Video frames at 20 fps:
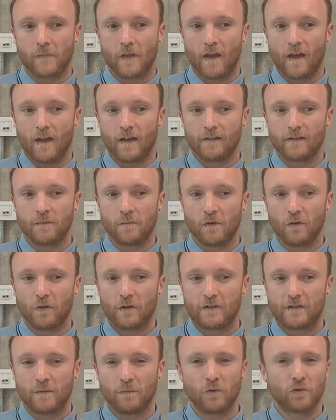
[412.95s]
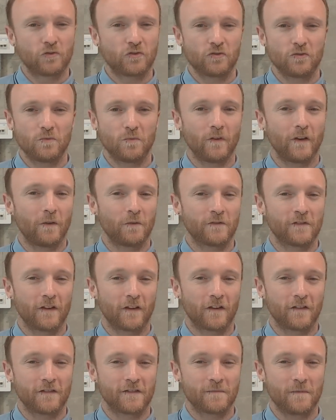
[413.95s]
And to be honest, I'm not sure what else I
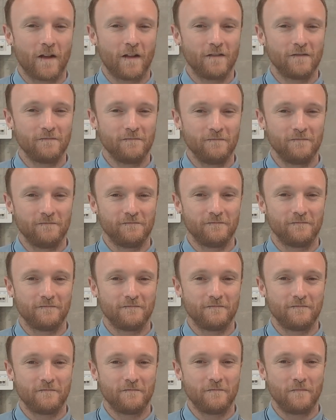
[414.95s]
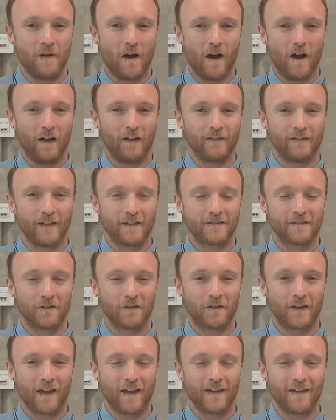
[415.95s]
can smell, but that's
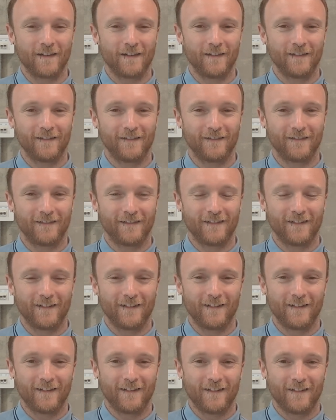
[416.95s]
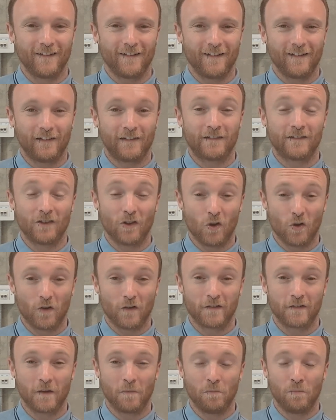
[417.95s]
okay. As
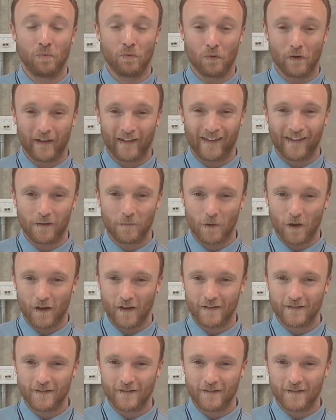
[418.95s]
long as I'm bringing my